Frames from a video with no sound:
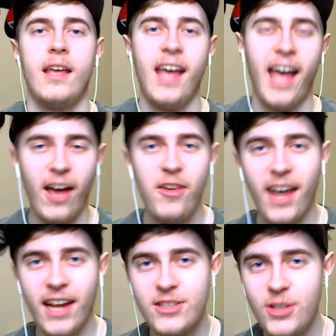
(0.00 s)
How you
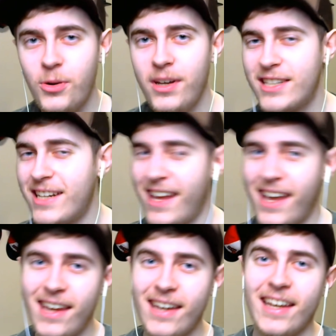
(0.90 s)
guys doing
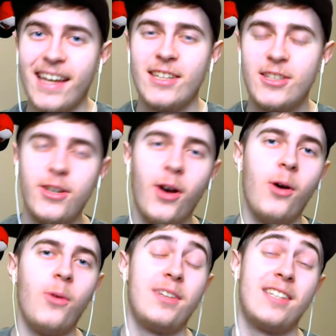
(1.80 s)
today?
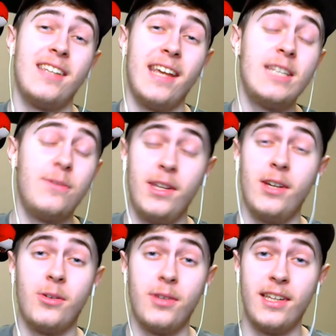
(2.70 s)
So today's
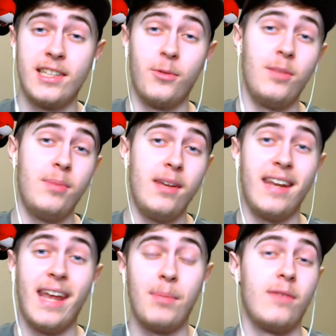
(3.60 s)
video is going to be an
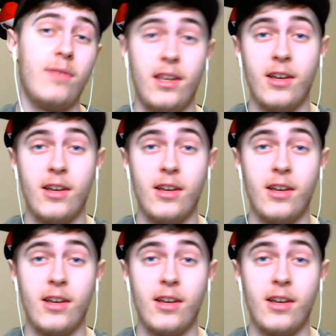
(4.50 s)
epic